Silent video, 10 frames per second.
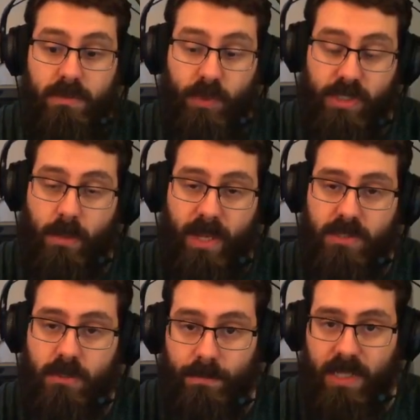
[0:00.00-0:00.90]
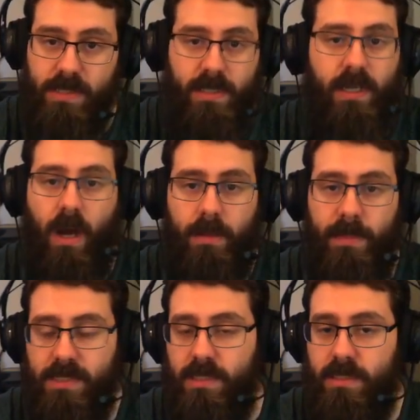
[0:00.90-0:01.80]
Trade Skill Master, basically
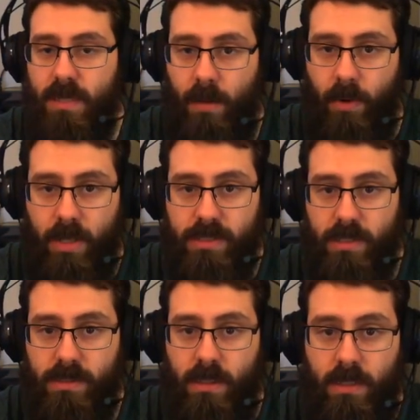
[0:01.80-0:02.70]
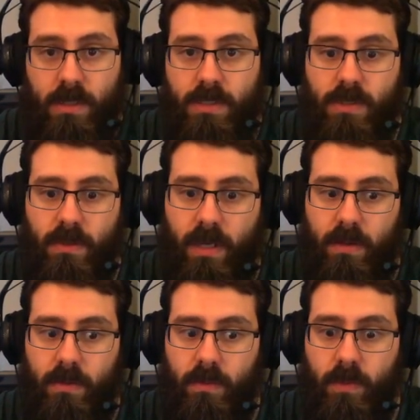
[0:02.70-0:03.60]
automates the entire process so
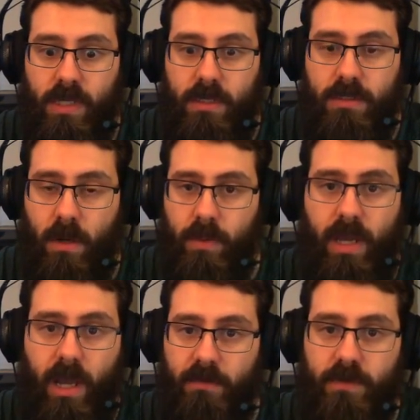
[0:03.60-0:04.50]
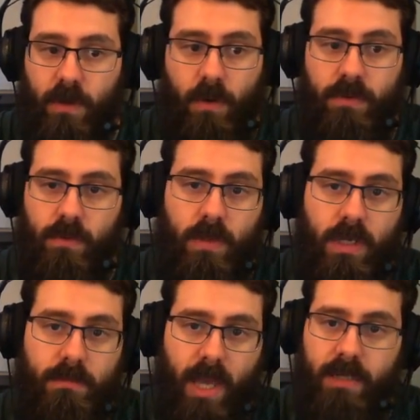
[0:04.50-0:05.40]
that we don't have to go through
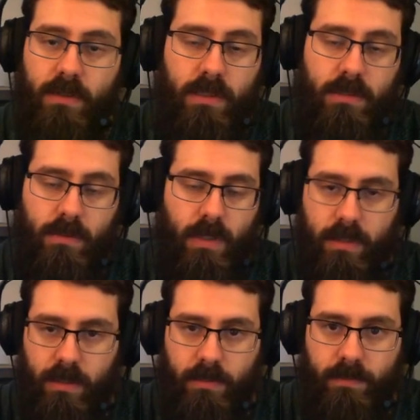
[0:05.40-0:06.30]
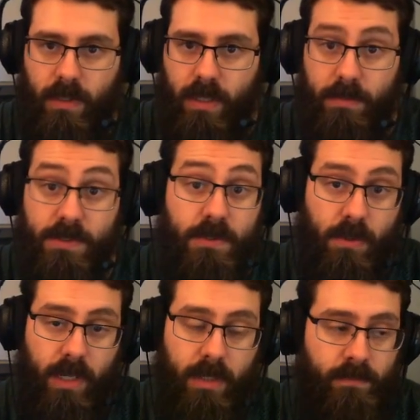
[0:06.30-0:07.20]
and manually do anything. So it's
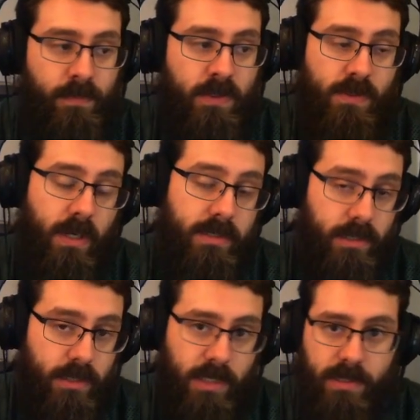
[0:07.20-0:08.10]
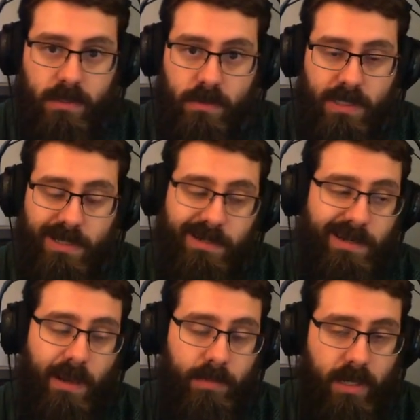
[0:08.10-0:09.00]
great. So I would suggest using it.
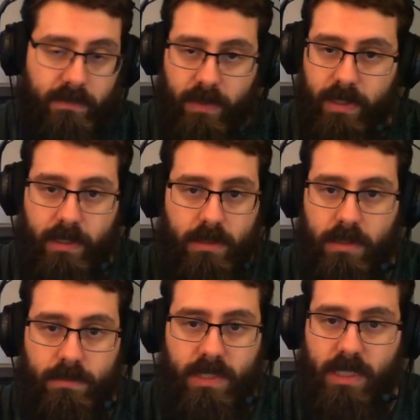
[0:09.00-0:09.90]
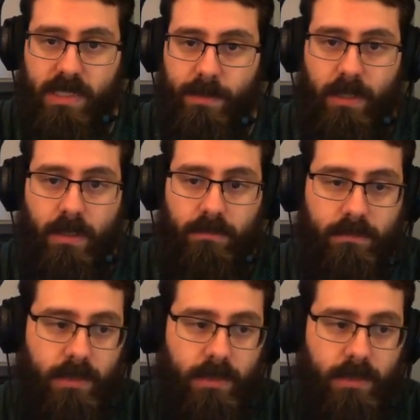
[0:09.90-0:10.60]
Now, I'm not affiliated to TSM at all,